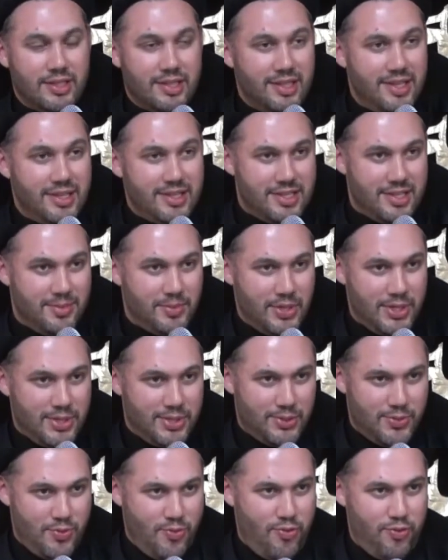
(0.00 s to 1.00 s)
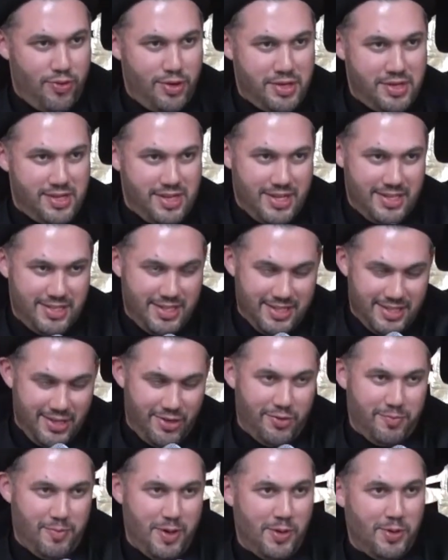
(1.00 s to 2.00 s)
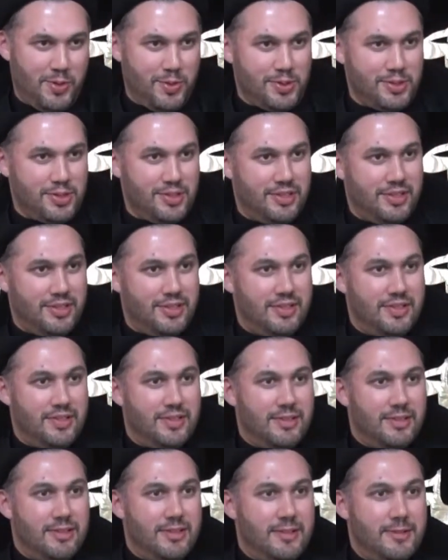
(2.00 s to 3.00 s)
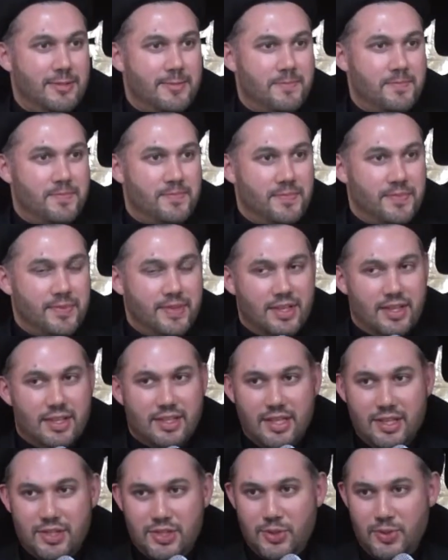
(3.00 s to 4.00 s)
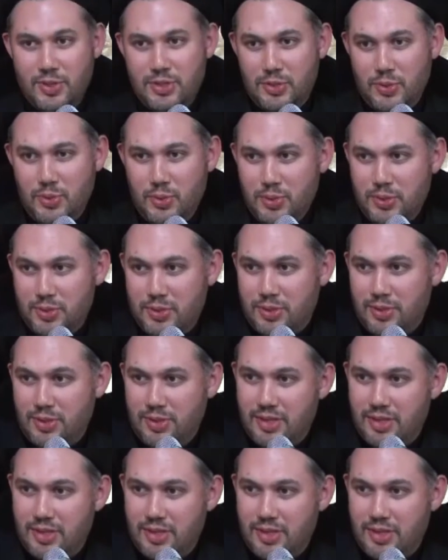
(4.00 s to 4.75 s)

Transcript: He says, I'm going to Kufa. He says, get on my horse. Gets on his horse.